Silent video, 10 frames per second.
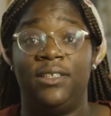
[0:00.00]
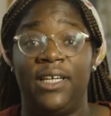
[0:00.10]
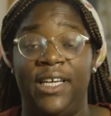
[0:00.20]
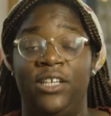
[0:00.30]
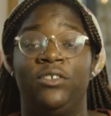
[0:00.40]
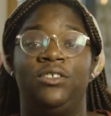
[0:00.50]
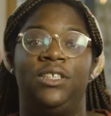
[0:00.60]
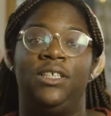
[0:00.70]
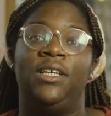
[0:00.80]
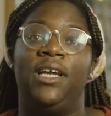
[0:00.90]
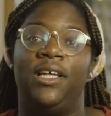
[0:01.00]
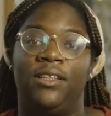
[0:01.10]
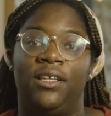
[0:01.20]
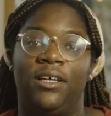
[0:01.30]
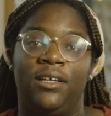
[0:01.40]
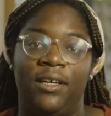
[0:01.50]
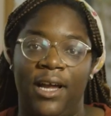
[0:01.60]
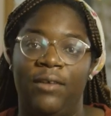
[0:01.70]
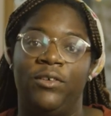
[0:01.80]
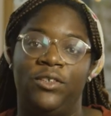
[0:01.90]
the energy and the
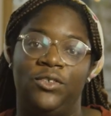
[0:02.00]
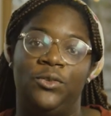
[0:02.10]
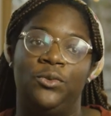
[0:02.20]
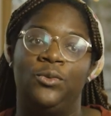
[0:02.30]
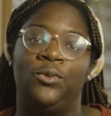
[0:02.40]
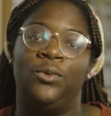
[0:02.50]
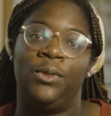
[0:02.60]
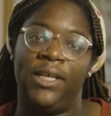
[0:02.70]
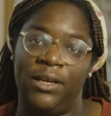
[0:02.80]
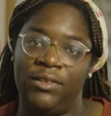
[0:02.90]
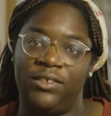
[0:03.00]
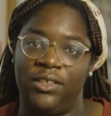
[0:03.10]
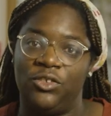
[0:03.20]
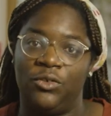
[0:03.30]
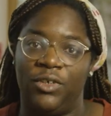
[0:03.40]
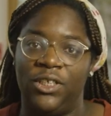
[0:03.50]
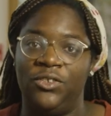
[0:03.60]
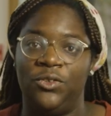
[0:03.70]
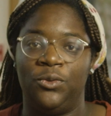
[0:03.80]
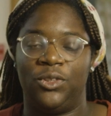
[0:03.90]
effort to give this initial
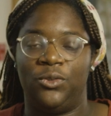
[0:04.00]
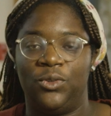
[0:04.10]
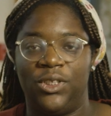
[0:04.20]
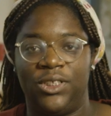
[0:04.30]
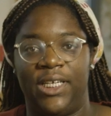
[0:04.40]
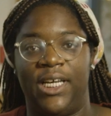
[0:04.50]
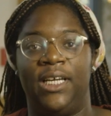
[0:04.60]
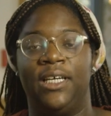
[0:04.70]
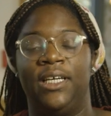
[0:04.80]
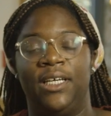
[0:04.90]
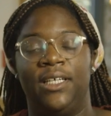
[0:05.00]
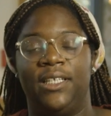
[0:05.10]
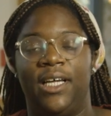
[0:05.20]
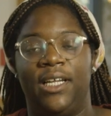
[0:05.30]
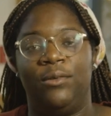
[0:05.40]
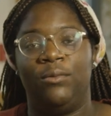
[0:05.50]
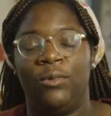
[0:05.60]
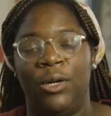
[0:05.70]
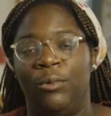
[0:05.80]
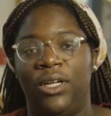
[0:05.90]
funding to, because who's to say that
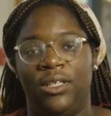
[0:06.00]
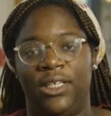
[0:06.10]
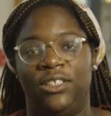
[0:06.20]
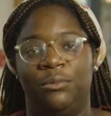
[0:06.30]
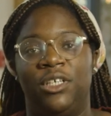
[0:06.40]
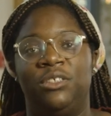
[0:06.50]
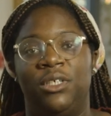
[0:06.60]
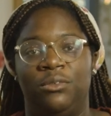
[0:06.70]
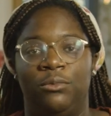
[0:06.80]
it wouldn't lead to much, much